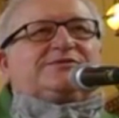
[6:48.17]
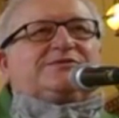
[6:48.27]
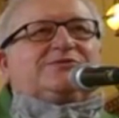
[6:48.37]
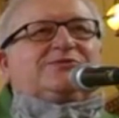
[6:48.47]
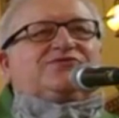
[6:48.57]

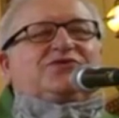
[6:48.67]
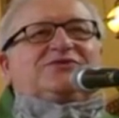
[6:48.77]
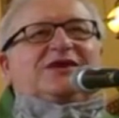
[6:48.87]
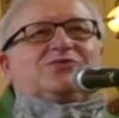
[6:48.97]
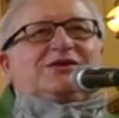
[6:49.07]
We've heard
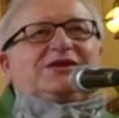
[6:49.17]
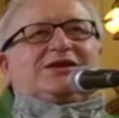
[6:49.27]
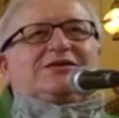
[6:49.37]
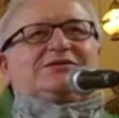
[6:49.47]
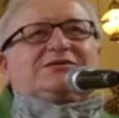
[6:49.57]
that
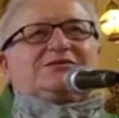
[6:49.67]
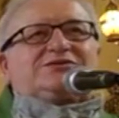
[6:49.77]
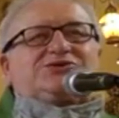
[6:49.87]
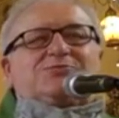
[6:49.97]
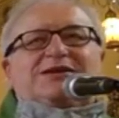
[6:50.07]
reading
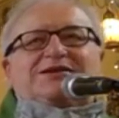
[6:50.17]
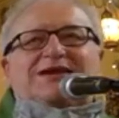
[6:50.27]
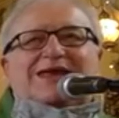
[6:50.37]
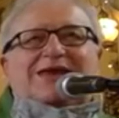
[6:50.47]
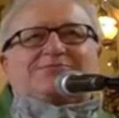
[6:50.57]
so many
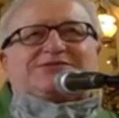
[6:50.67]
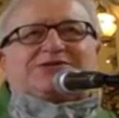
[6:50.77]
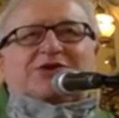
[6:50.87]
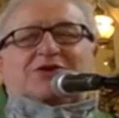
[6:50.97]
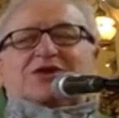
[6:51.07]
times, and
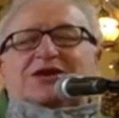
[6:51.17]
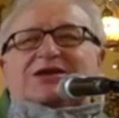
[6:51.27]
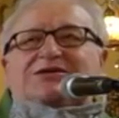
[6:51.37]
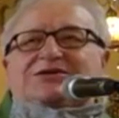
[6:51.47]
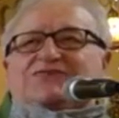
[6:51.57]
there are
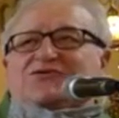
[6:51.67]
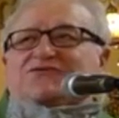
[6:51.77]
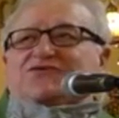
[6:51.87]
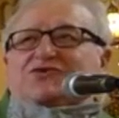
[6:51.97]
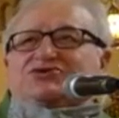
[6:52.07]
different
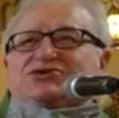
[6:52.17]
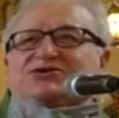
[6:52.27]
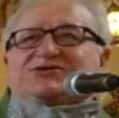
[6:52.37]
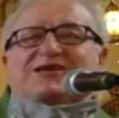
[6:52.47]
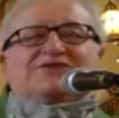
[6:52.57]

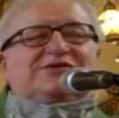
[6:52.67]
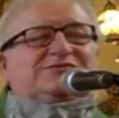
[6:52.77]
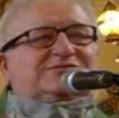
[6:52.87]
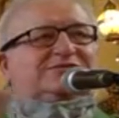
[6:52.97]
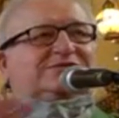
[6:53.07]
versions of
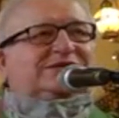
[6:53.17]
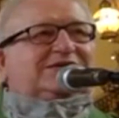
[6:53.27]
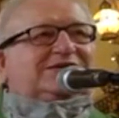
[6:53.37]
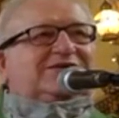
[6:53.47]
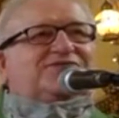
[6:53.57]
it in
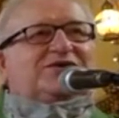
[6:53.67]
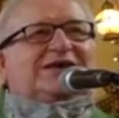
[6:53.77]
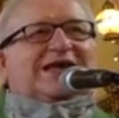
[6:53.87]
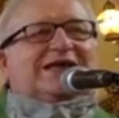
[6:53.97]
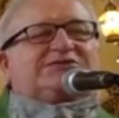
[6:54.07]
the different
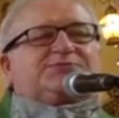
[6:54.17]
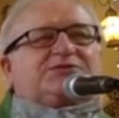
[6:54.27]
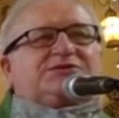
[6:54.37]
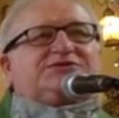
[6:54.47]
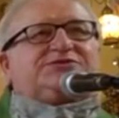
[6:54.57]
gospels.